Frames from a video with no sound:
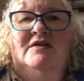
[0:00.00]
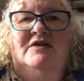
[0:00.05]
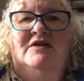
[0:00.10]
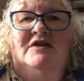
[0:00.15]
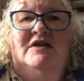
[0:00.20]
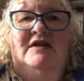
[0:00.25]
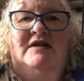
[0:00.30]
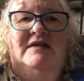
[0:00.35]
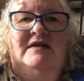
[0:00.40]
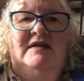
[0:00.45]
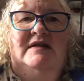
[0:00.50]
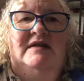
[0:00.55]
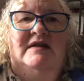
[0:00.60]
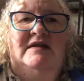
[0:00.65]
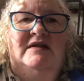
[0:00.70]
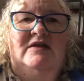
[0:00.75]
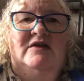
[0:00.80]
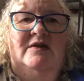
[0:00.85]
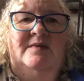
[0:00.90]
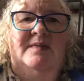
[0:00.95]
Jesus
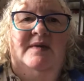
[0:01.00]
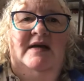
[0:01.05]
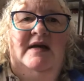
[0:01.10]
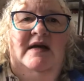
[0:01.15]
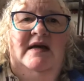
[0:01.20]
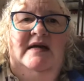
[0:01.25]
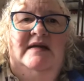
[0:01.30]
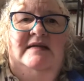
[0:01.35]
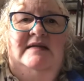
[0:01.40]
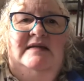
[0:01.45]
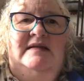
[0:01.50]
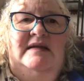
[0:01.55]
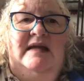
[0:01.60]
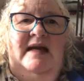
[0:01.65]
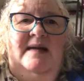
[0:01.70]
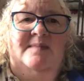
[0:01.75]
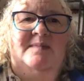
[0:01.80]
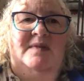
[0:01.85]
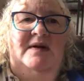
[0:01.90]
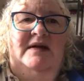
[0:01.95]
is going to be
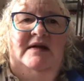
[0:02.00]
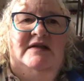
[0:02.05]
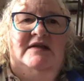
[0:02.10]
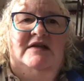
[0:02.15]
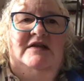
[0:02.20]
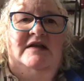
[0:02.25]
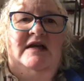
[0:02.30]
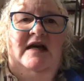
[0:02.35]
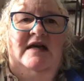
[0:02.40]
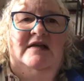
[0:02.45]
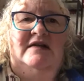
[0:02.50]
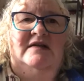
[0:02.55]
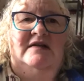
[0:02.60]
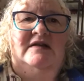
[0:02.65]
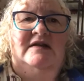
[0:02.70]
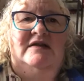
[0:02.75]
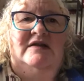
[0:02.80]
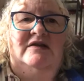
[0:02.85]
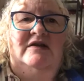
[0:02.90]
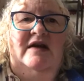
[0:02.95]
established and
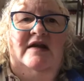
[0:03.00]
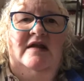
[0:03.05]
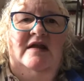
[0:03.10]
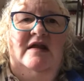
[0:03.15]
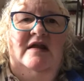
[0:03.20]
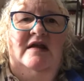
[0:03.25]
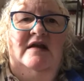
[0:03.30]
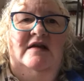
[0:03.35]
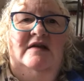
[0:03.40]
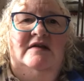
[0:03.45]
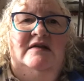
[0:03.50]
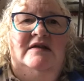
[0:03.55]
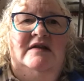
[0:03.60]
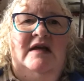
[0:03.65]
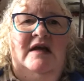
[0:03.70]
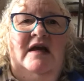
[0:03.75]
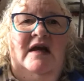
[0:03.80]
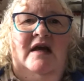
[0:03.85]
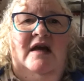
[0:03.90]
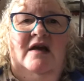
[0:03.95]
strengthened
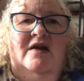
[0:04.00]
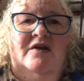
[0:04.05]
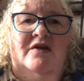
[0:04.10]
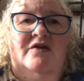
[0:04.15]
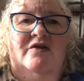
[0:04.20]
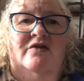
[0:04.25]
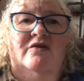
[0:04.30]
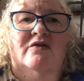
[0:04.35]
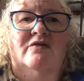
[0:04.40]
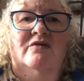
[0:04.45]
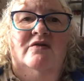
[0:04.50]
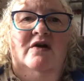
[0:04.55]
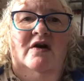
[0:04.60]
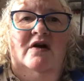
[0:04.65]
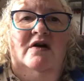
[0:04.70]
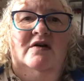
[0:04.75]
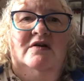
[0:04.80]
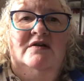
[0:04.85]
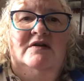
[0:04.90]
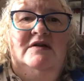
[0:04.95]
through
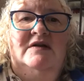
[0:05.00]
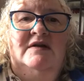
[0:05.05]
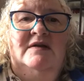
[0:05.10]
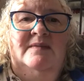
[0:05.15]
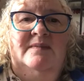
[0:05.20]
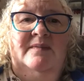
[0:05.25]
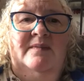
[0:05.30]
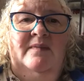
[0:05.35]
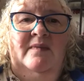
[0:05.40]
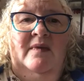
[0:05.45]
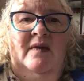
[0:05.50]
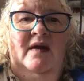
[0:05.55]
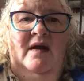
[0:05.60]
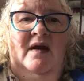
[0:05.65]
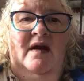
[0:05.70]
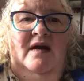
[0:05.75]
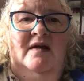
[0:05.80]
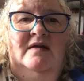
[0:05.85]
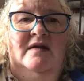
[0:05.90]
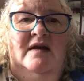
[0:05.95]
God.
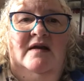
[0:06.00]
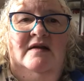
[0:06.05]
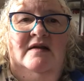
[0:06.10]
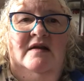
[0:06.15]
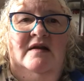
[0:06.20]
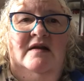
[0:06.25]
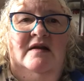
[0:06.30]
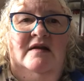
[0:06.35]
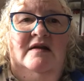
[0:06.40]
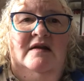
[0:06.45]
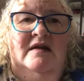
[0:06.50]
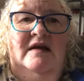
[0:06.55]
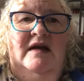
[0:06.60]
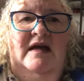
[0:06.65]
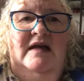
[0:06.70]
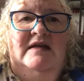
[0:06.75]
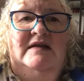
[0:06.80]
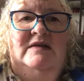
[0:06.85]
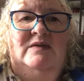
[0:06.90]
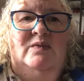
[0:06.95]
And then the
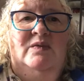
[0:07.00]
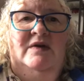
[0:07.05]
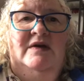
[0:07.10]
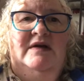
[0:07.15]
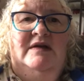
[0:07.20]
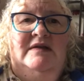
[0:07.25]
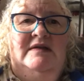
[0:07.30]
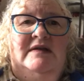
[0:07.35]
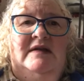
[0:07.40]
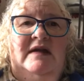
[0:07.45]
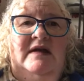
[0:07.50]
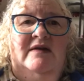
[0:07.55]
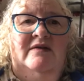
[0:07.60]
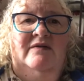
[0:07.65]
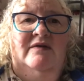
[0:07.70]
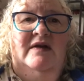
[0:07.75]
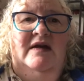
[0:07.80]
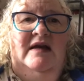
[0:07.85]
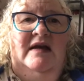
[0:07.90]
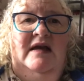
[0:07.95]
next word that
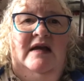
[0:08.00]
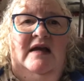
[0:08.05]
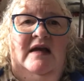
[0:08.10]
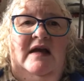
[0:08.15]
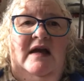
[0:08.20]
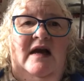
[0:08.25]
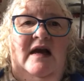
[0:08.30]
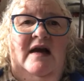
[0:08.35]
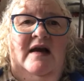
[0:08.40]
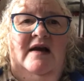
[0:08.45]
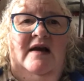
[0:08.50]
really